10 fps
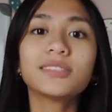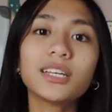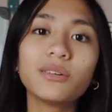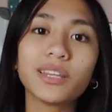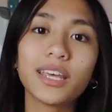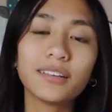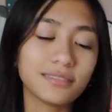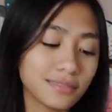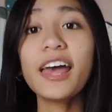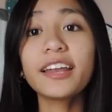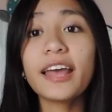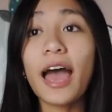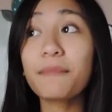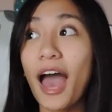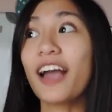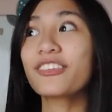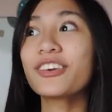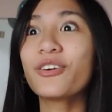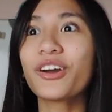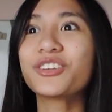deal with it. And I'm
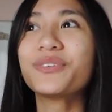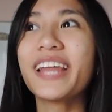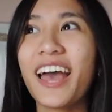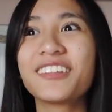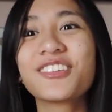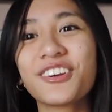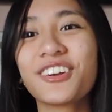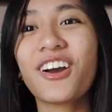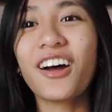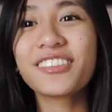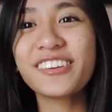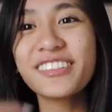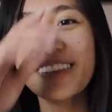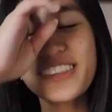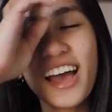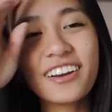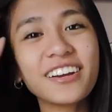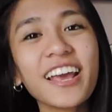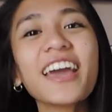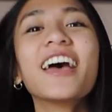actually going to an Ed Sheeran concert this
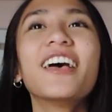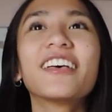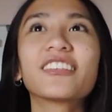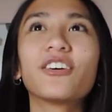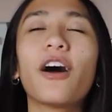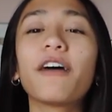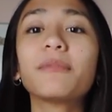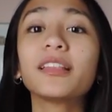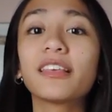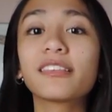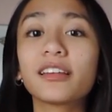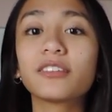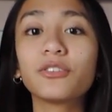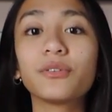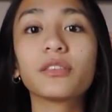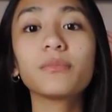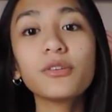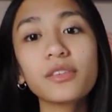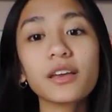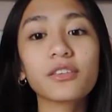Saturday, so I've been listening to his
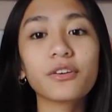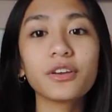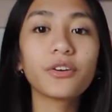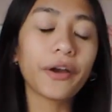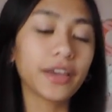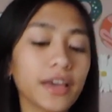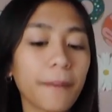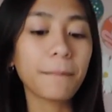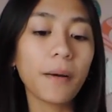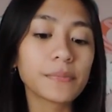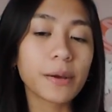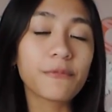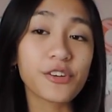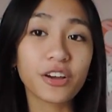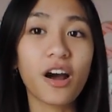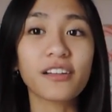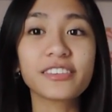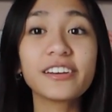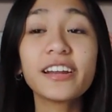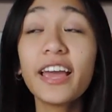music so you know I can get pumped up for the
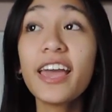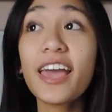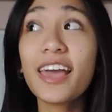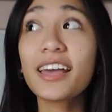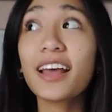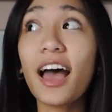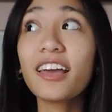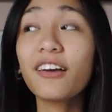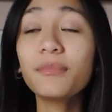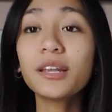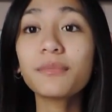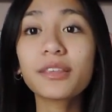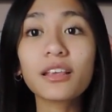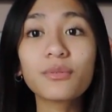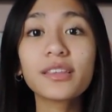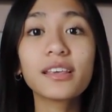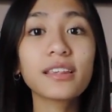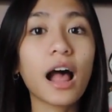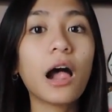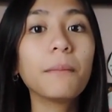concert. And I have been obsessed with
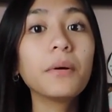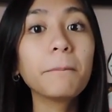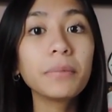his album